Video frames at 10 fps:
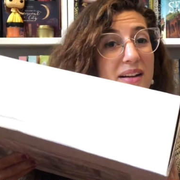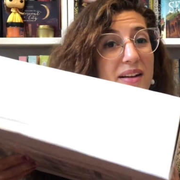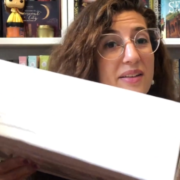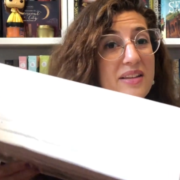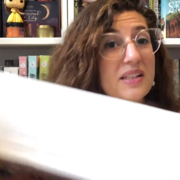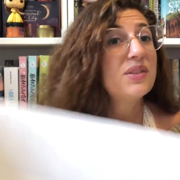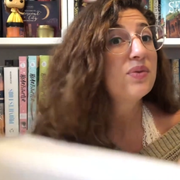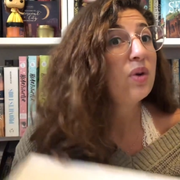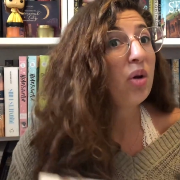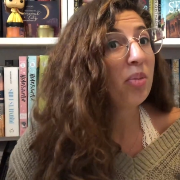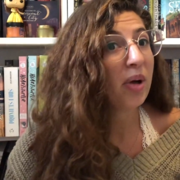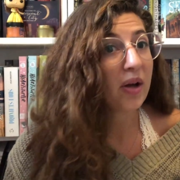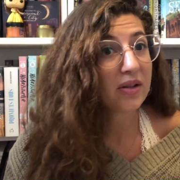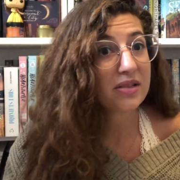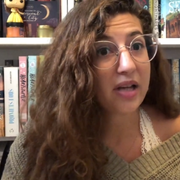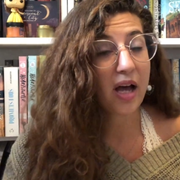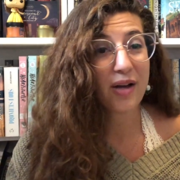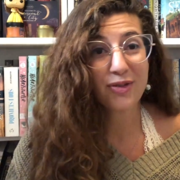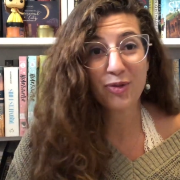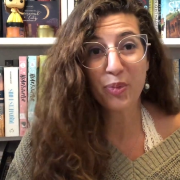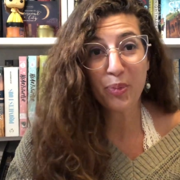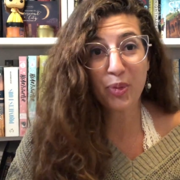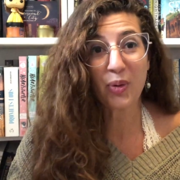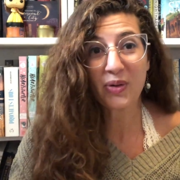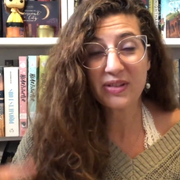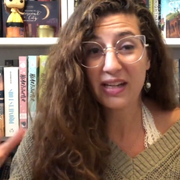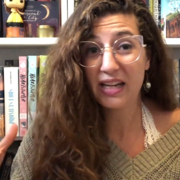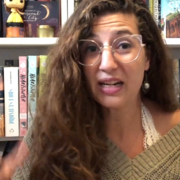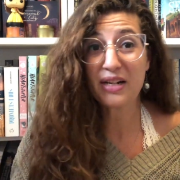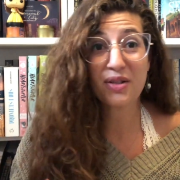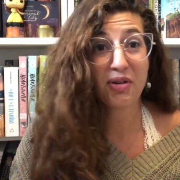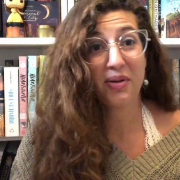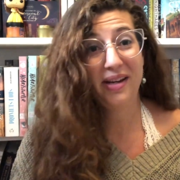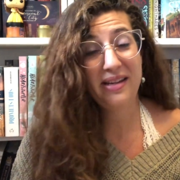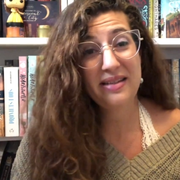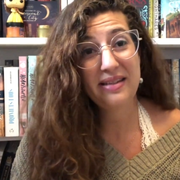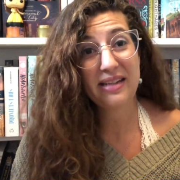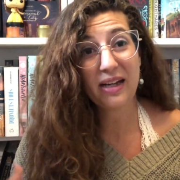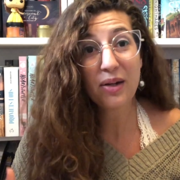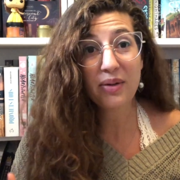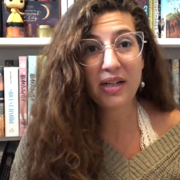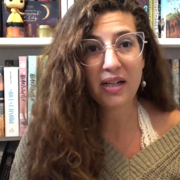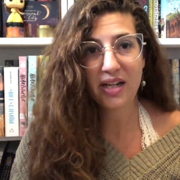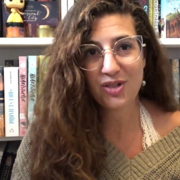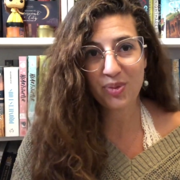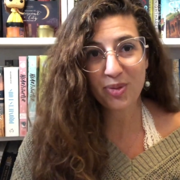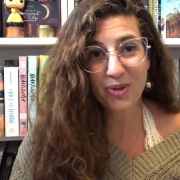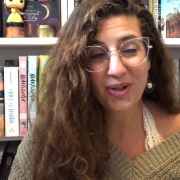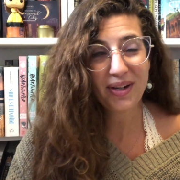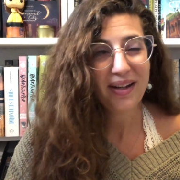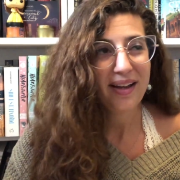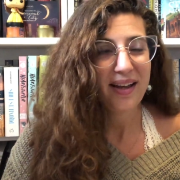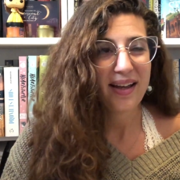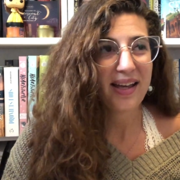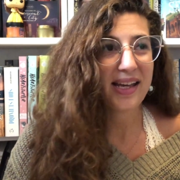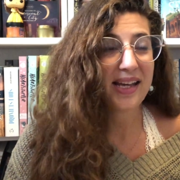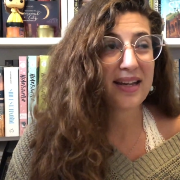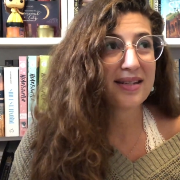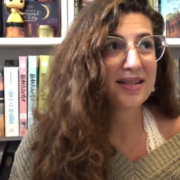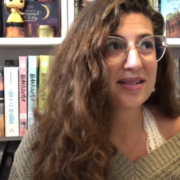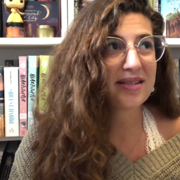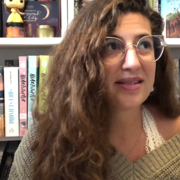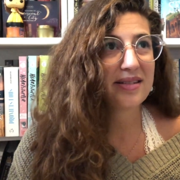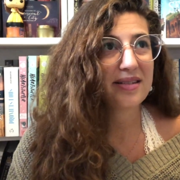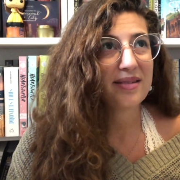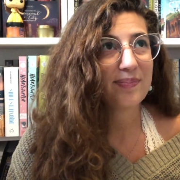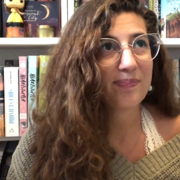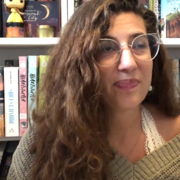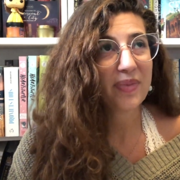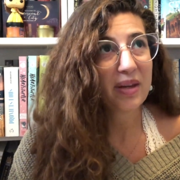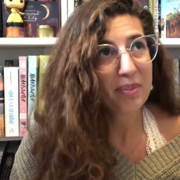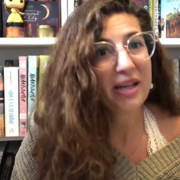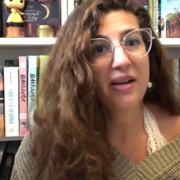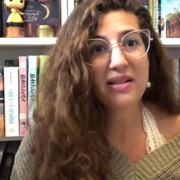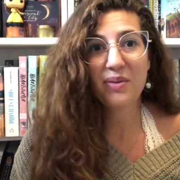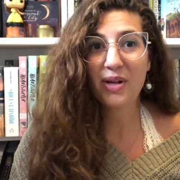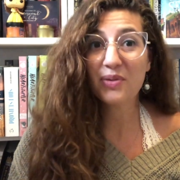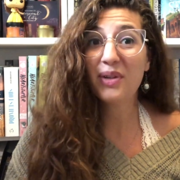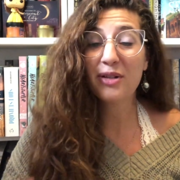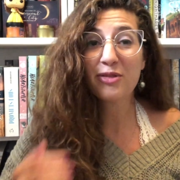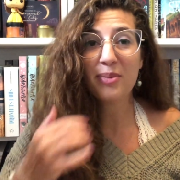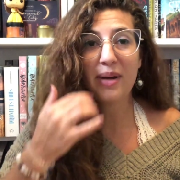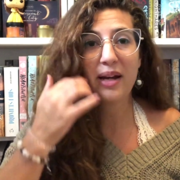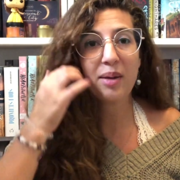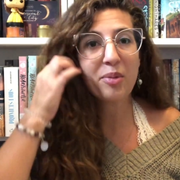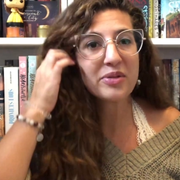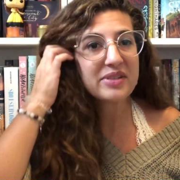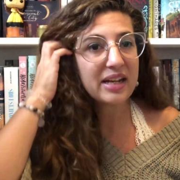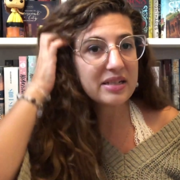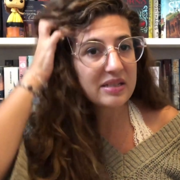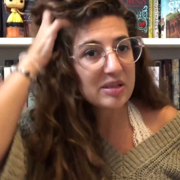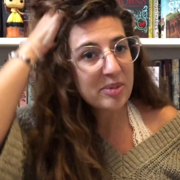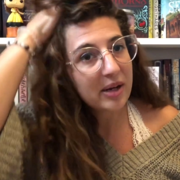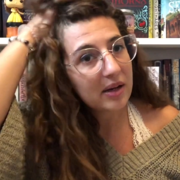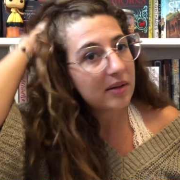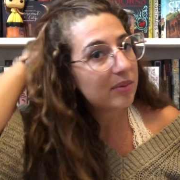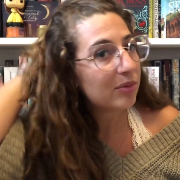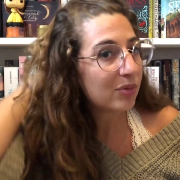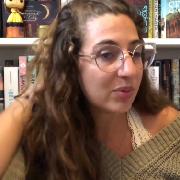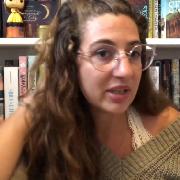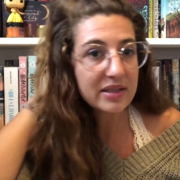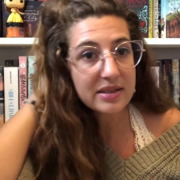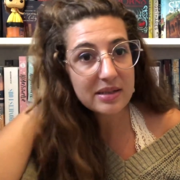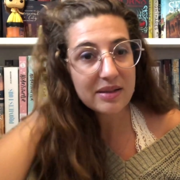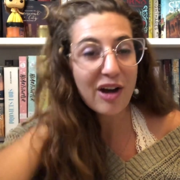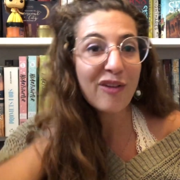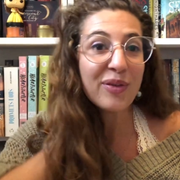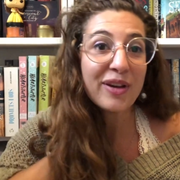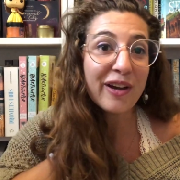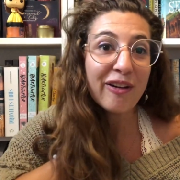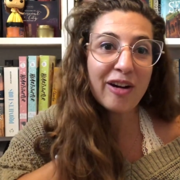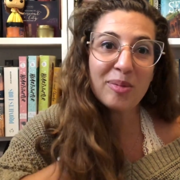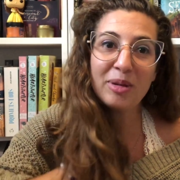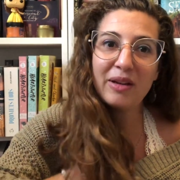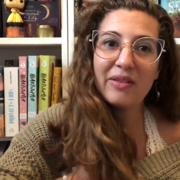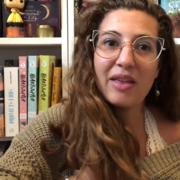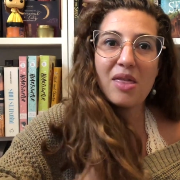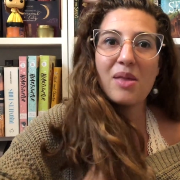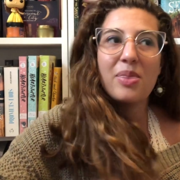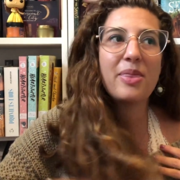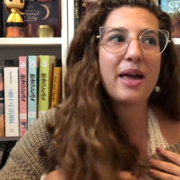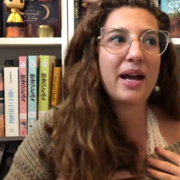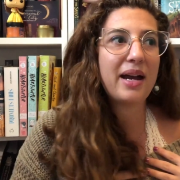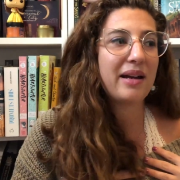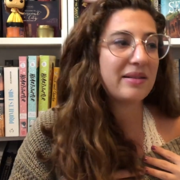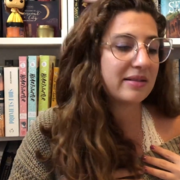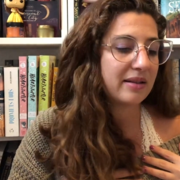this full box of books and goodies, including Legendborn, and because it was one of my most anticipated reads of the year, and because I thought that